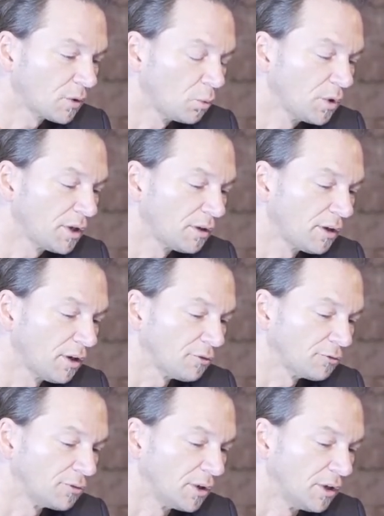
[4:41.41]
We can
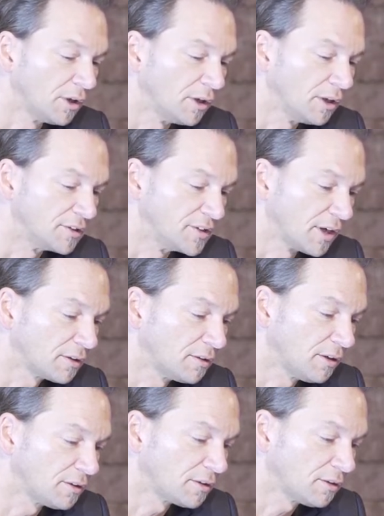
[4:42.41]
have exact
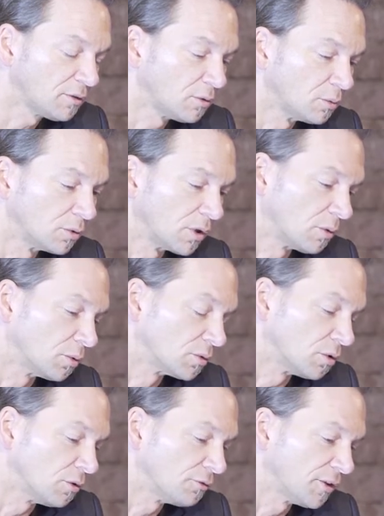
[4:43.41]
data, or what I
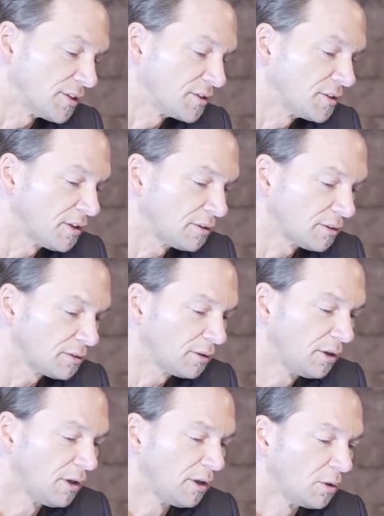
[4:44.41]
would call fuzzy data.
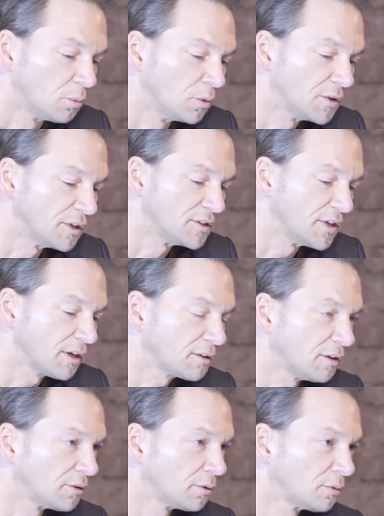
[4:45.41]
With
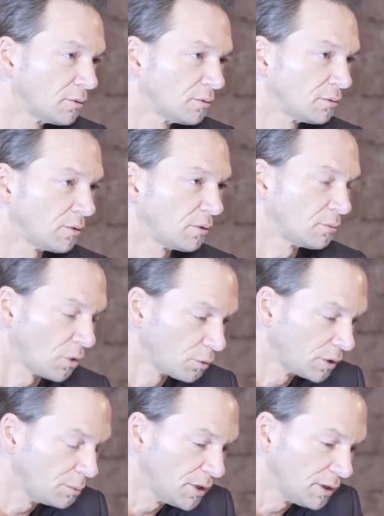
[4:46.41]
exact, I don't
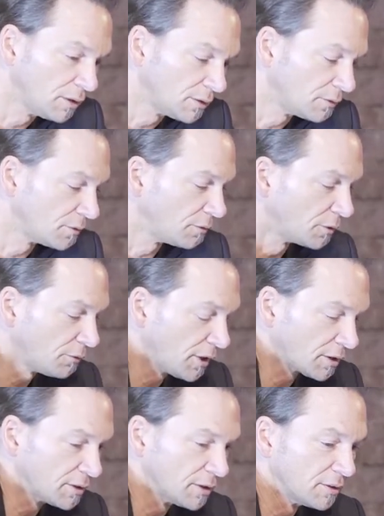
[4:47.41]
only mean the
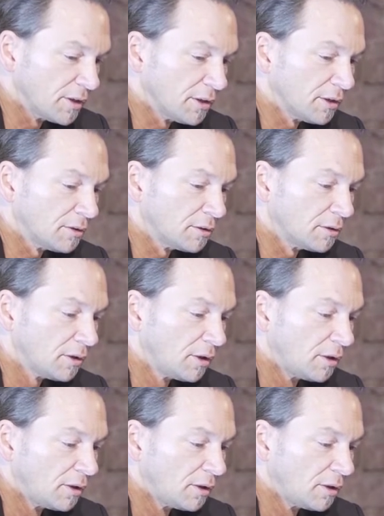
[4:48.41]
fact that they are